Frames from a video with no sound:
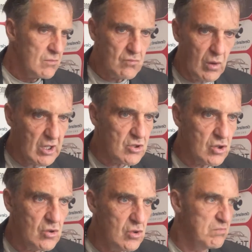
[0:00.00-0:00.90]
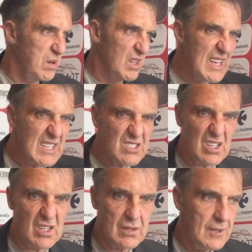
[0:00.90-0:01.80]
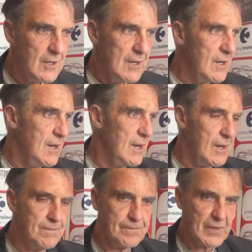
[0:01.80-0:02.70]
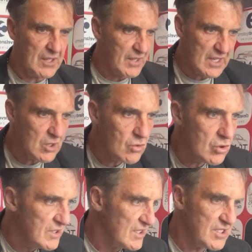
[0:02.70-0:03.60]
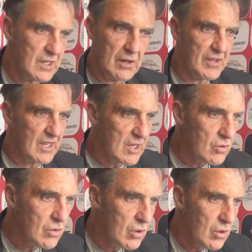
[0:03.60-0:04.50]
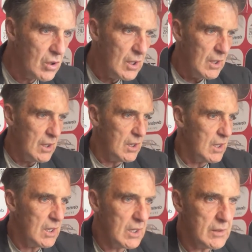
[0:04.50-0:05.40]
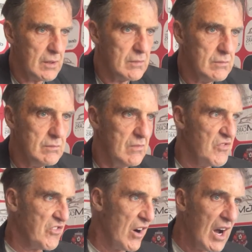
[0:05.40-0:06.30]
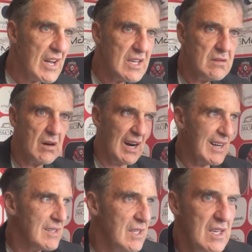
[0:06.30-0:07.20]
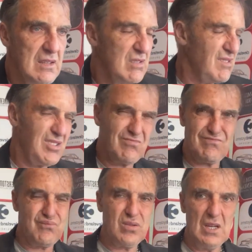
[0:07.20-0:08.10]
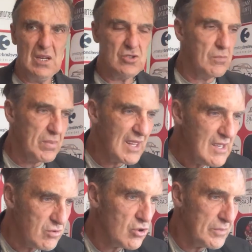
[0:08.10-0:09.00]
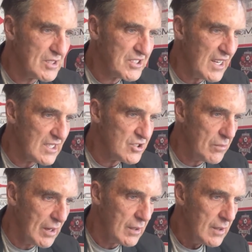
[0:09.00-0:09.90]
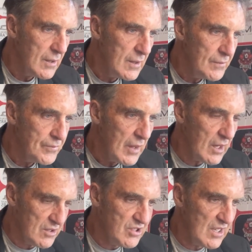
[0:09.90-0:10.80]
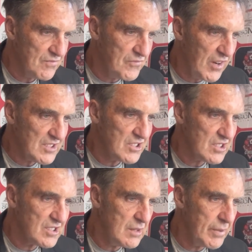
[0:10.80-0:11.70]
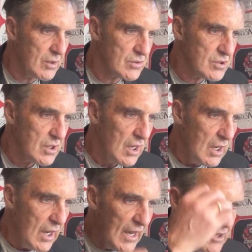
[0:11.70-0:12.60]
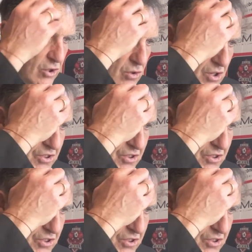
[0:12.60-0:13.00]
1 or 2, Belazer. I think he'll go. Dixie, I think he'll go. Fry, Hackney. It's unbelievable. It's going to be a scary summer. I'd say fasten your seatbelts. Do you